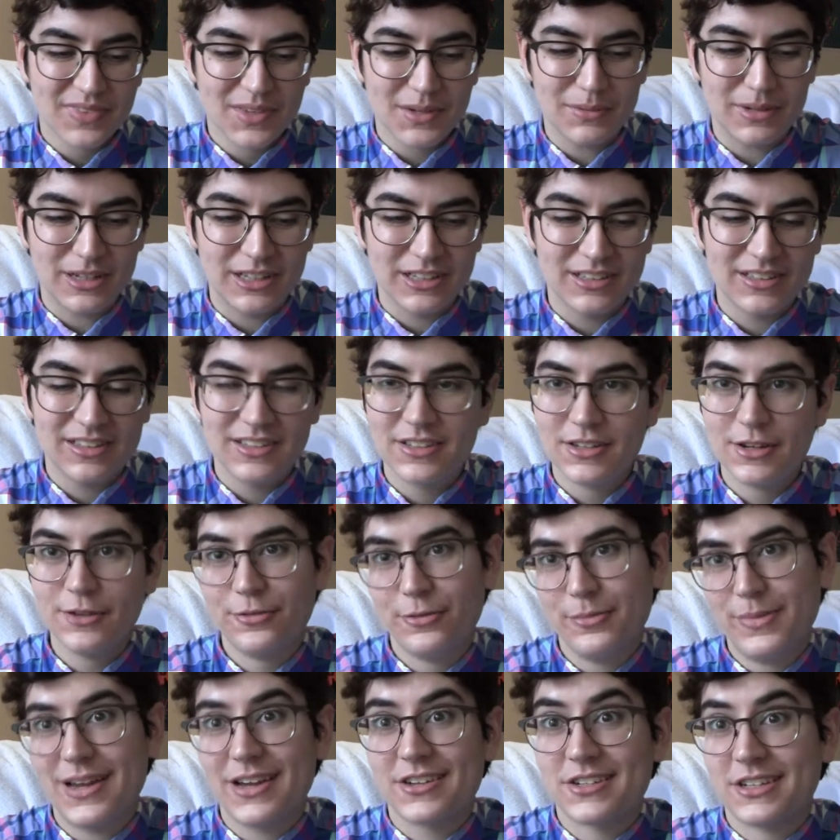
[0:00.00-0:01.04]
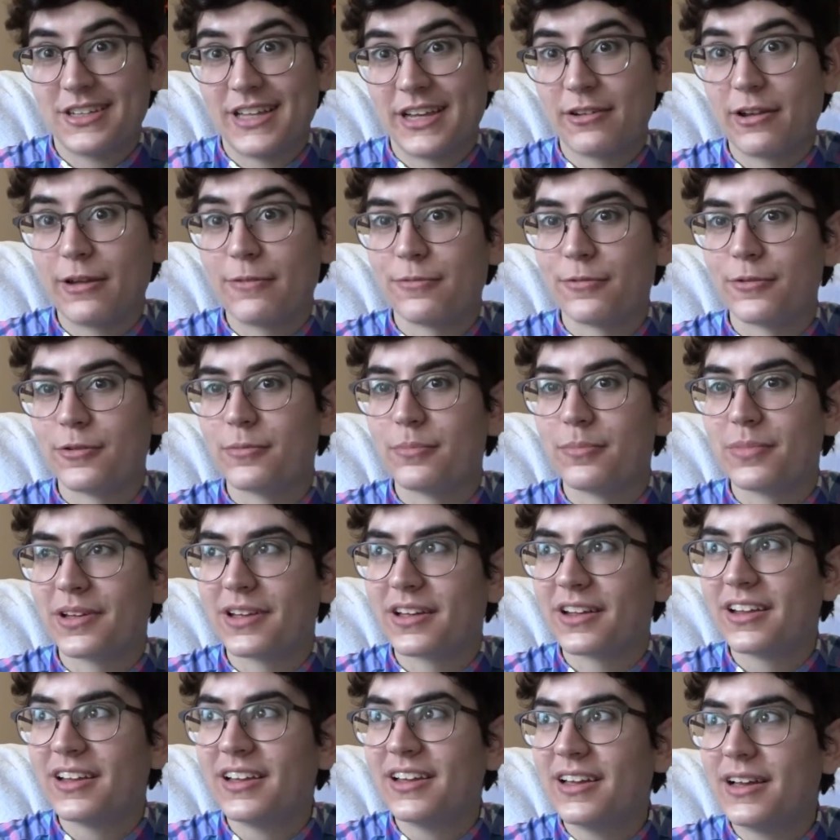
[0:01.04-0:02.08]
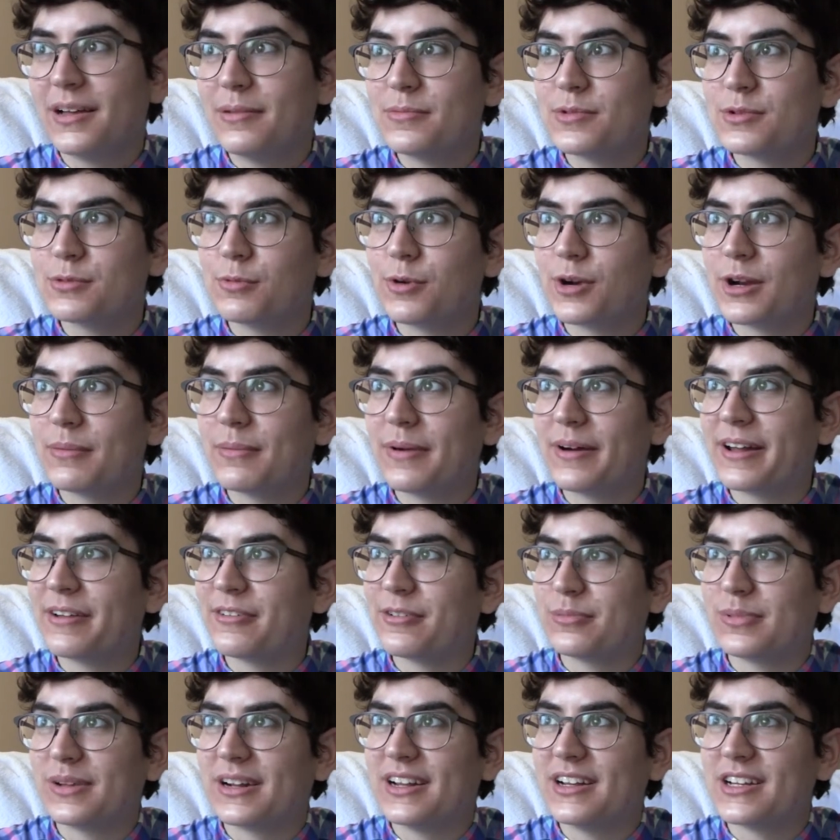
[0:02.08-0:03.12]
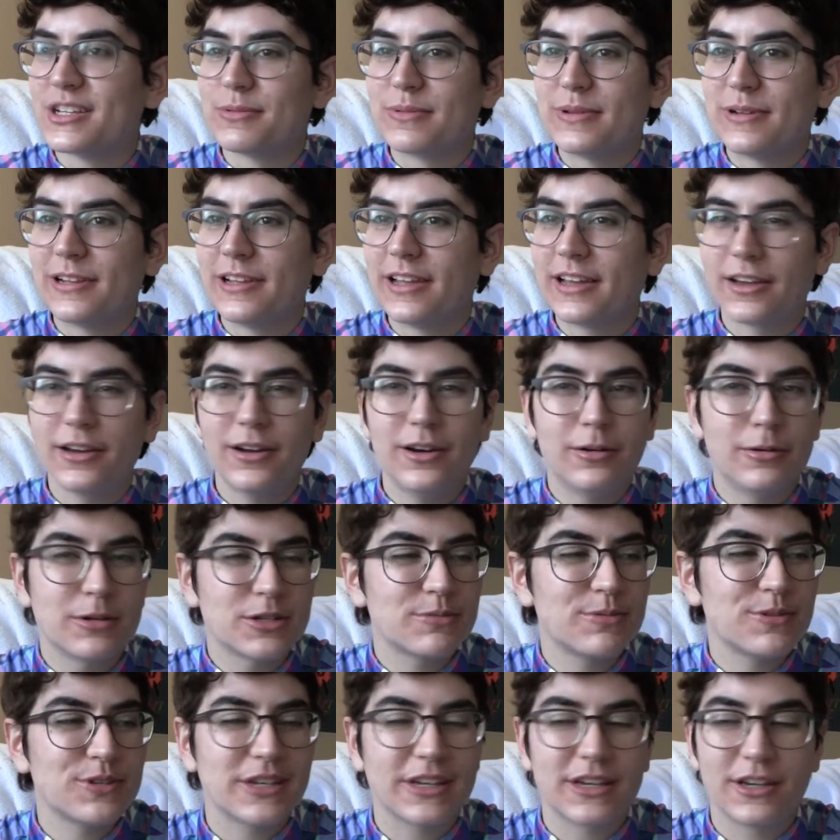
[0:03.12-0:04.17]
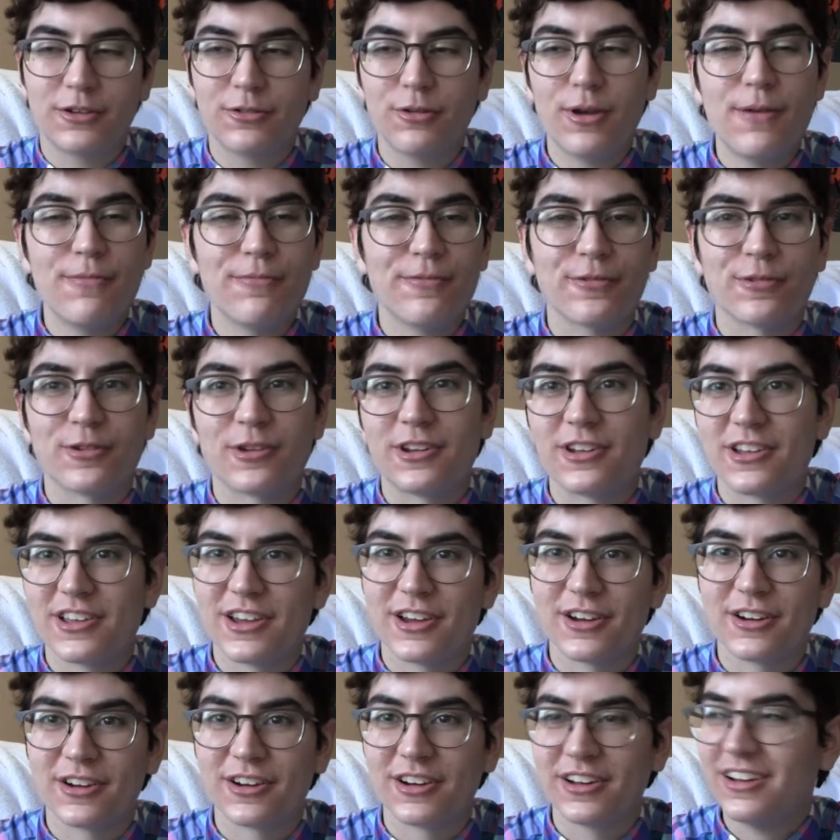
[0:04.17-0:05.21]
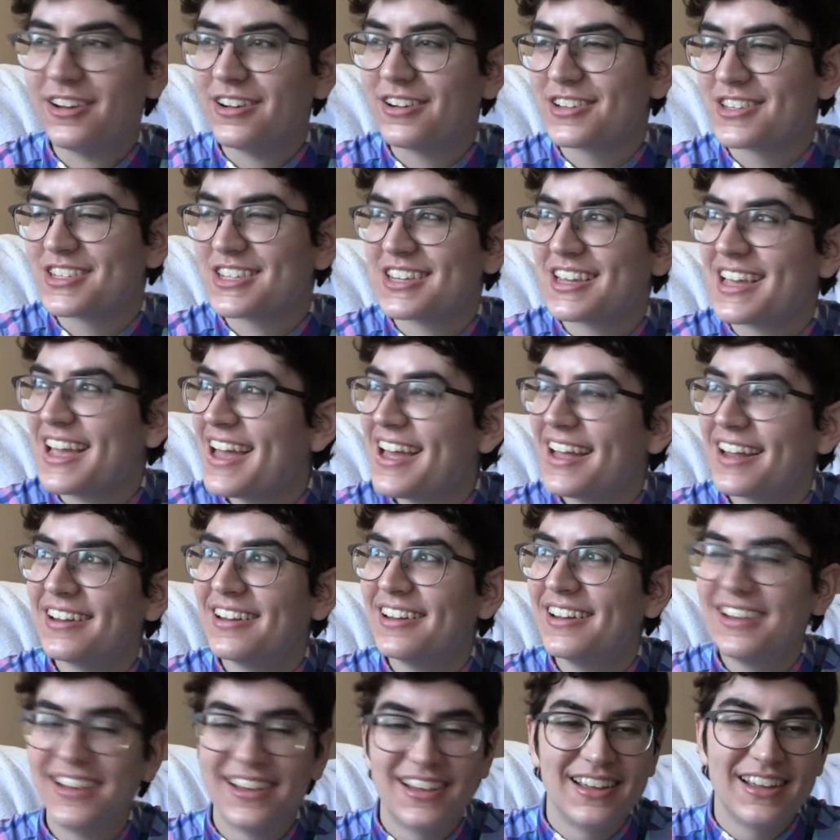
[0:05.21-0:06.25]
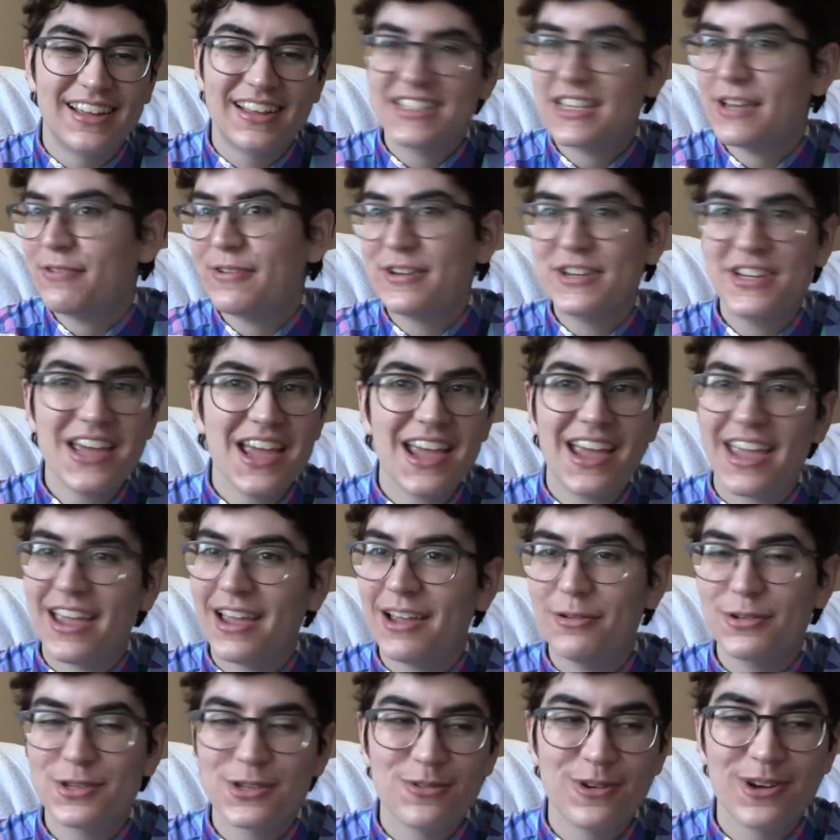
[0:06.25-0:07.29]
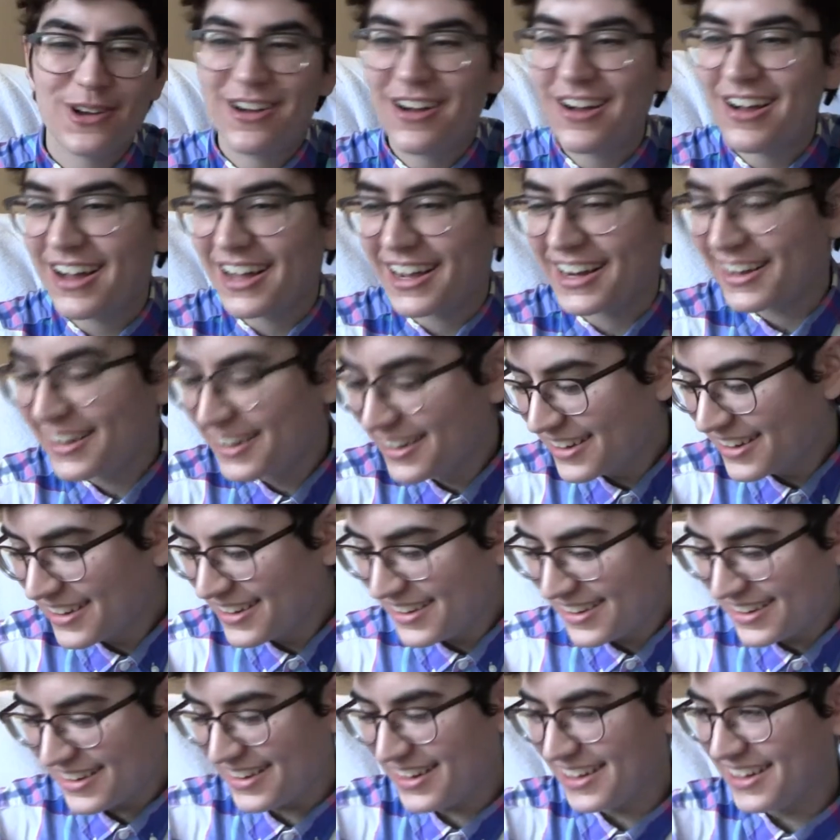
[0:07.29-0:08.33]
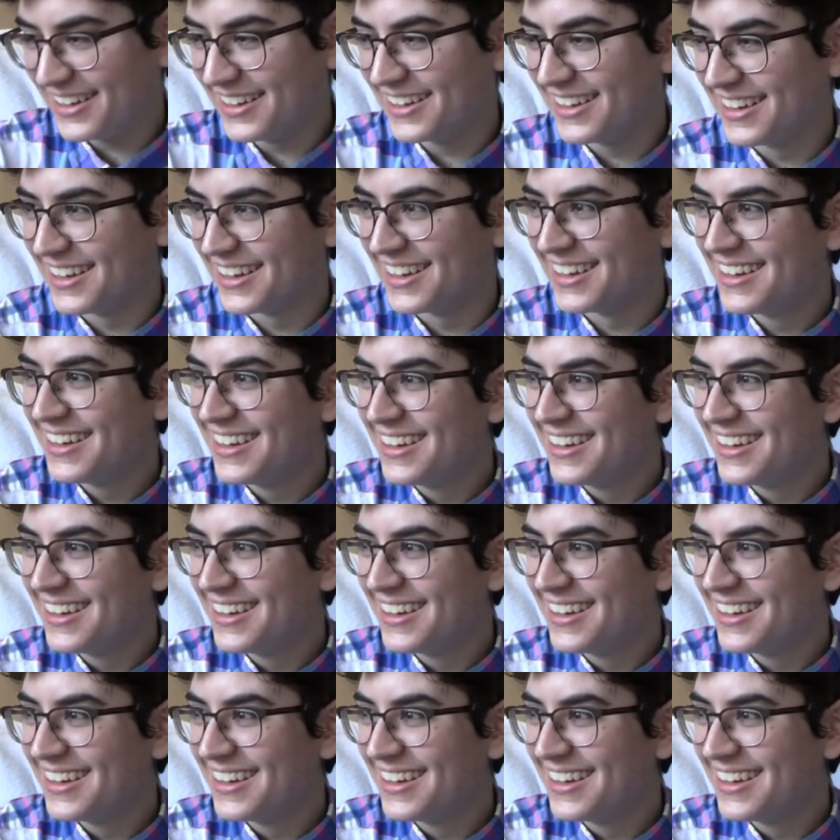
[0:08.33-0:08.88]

But good for me, because I like grapefruit, but I'm just worried about everybody else. I'm like, oh, it smells like grapefruit in here. Oh, it's skin. It's every day. What's going on? But